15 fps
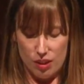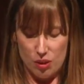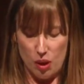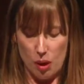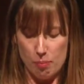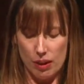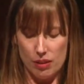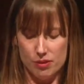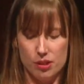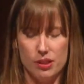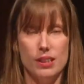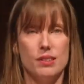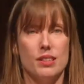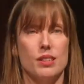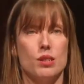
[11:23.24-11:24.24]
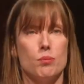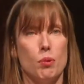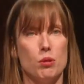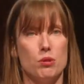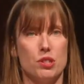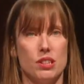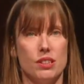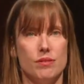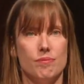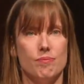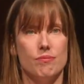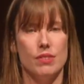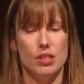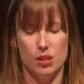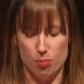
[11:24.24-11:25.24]
Above ground exposure
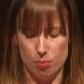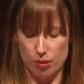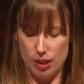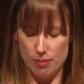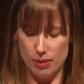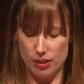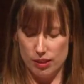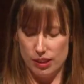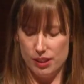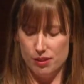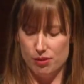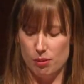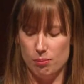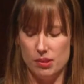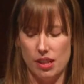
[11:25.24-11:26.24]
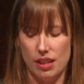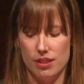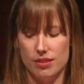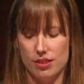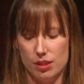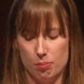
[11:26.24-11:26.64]
is primarily from dust